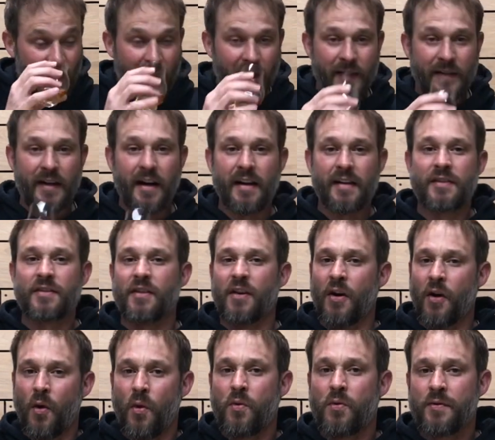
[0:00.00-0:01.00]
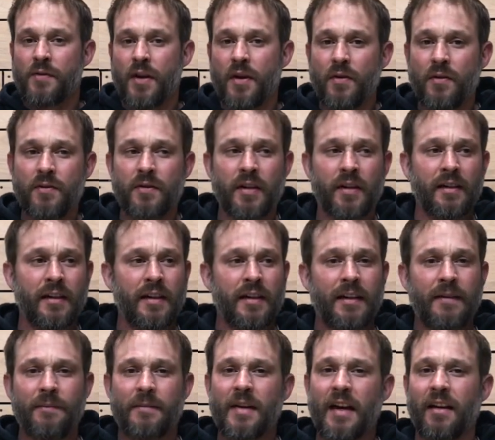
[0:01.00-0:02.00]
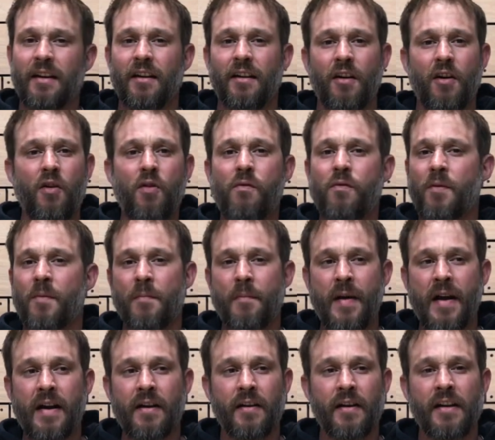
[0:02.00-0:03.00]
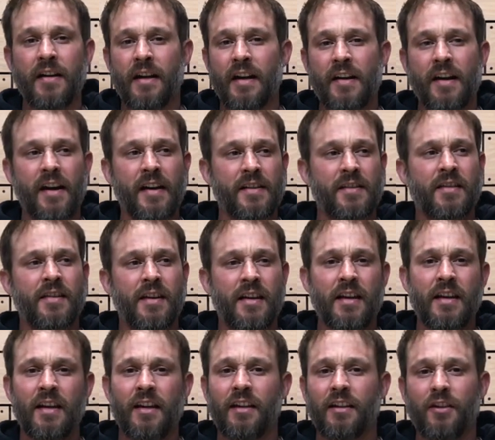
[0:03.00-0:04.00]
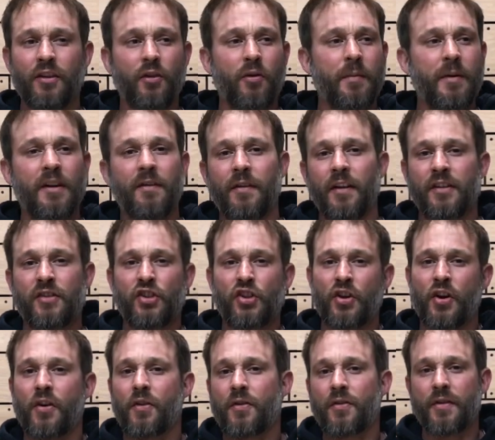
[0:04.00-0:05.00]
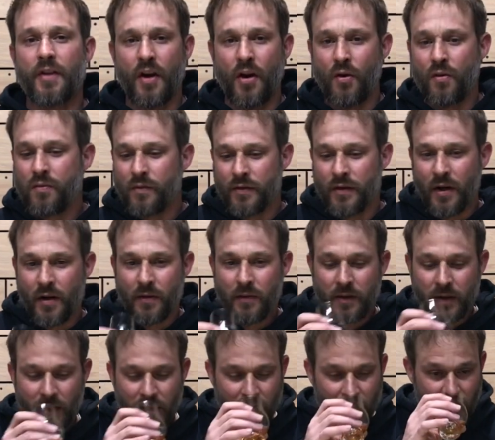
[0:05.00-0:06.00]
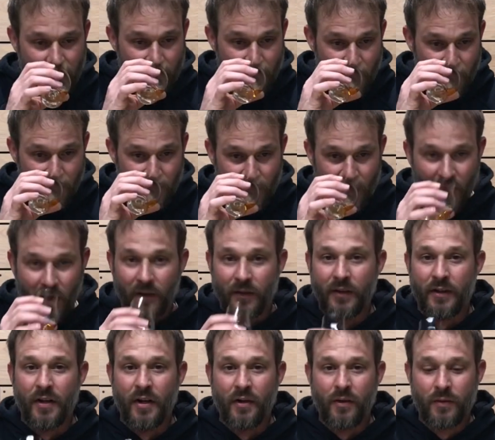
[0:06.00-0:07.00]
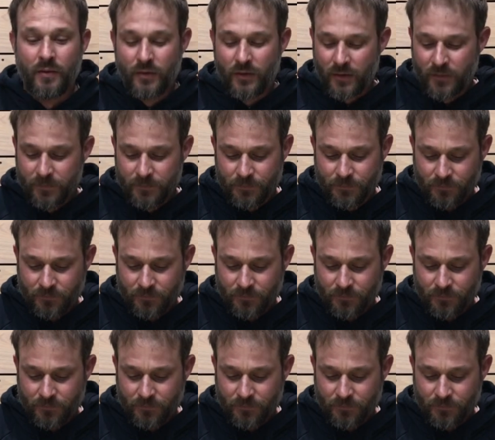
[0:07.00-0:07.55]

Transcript: a nice oak note, not an overbearing, a nice little bit of a charred oak note on the nose.